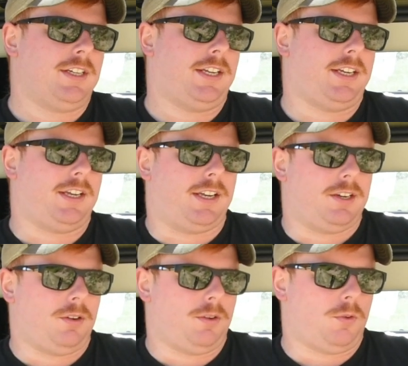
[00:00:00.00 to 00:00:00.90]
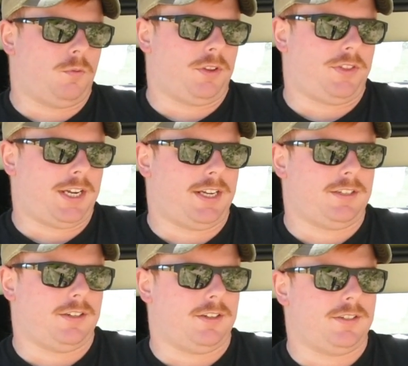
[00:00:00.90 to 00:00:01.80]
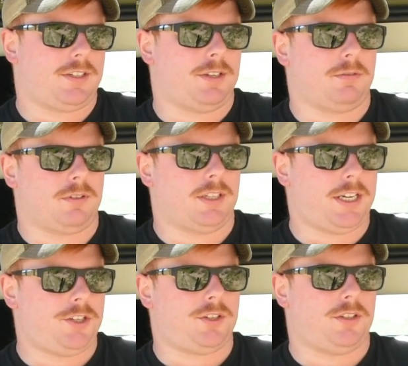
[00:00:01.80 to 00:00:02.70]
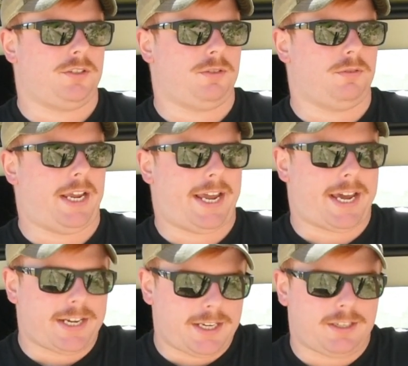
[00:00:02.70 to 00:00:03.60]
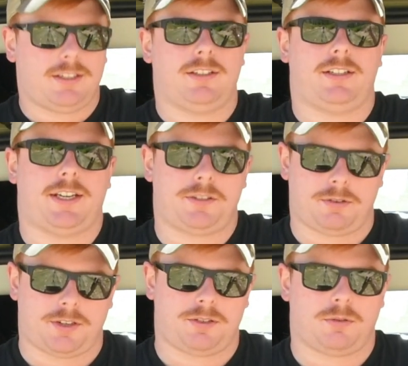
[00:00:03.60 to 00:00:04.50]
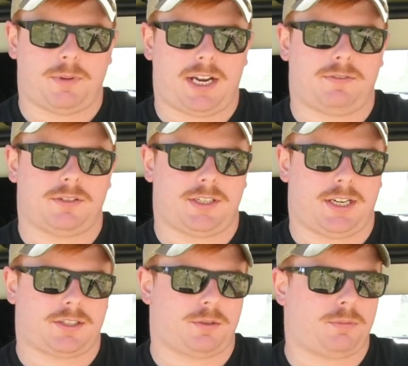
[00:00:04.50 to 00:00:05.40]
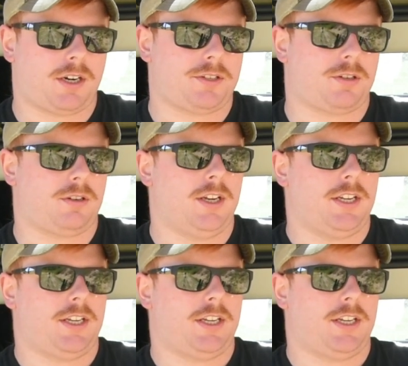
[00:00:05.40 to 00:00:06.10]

and what that does in relation to adding a traditional baffle stack suppressor,